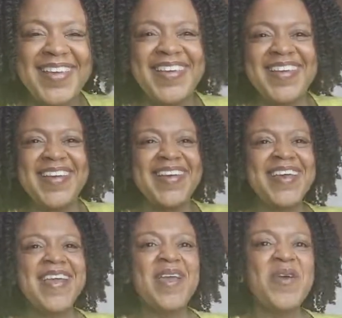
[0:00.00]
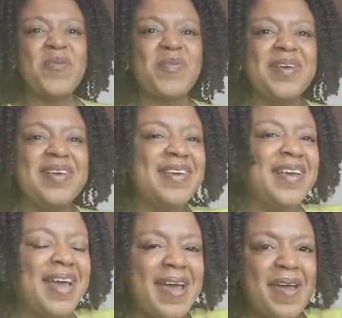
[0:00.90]
We've got to tidy up
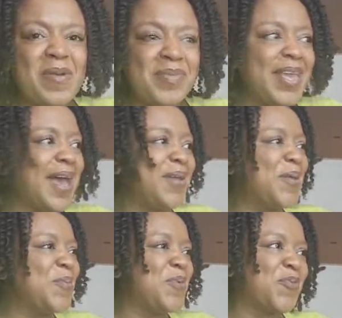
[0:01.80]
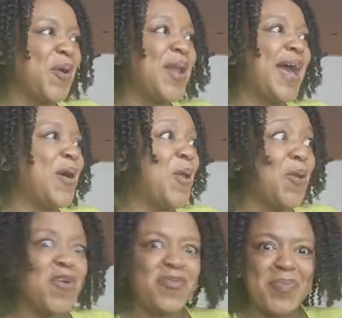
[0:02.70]
now. Um, yeah, no, we've got, like, a
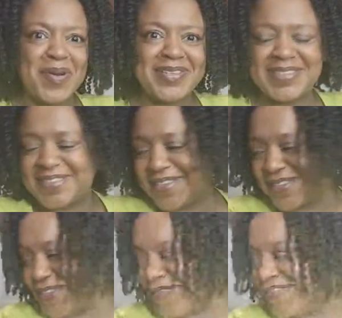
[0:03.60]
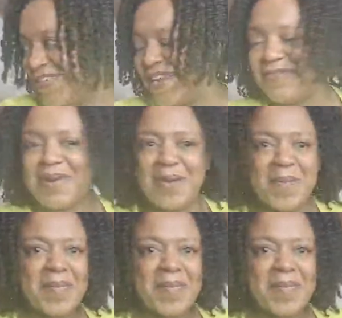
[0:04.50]
lot of boxes and stuff to clear up.